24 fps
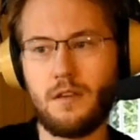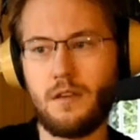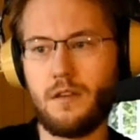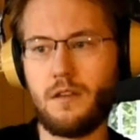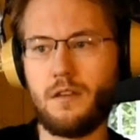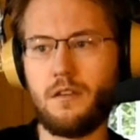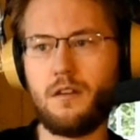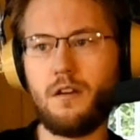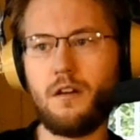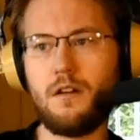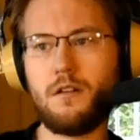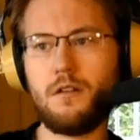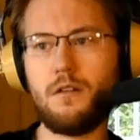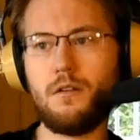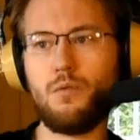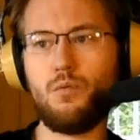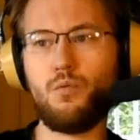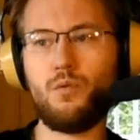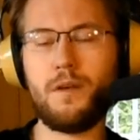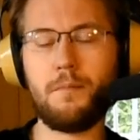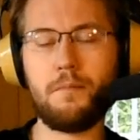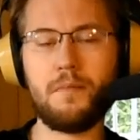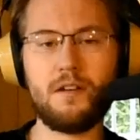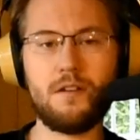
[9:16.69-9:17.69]
young
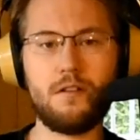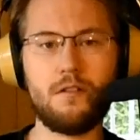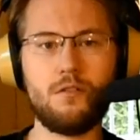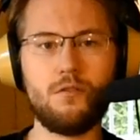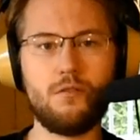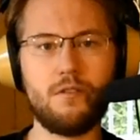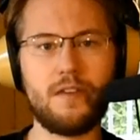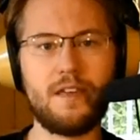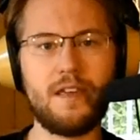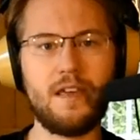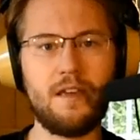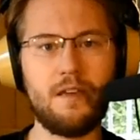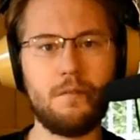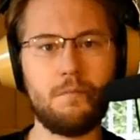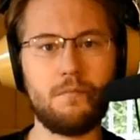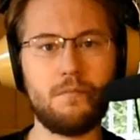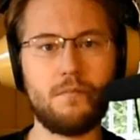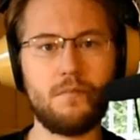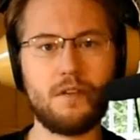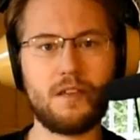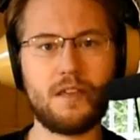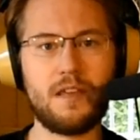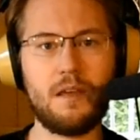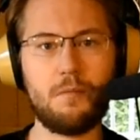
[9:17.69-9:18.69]
women who
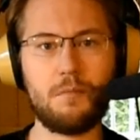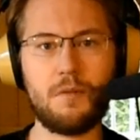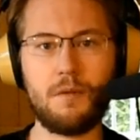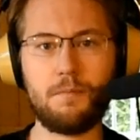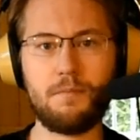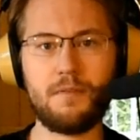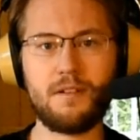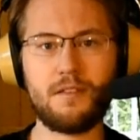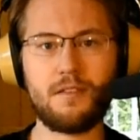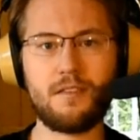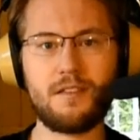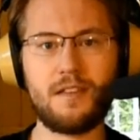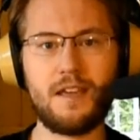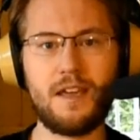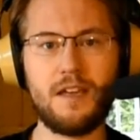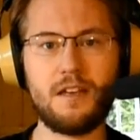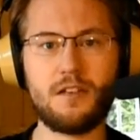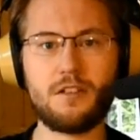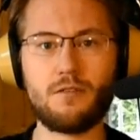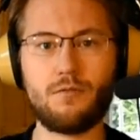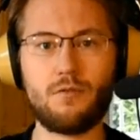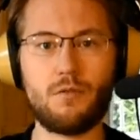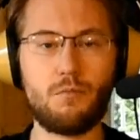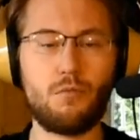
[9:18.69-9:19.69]
came up on
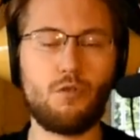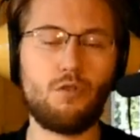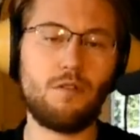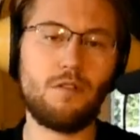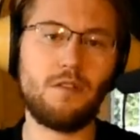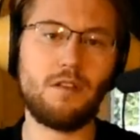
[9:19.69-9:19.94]
stage. They were more,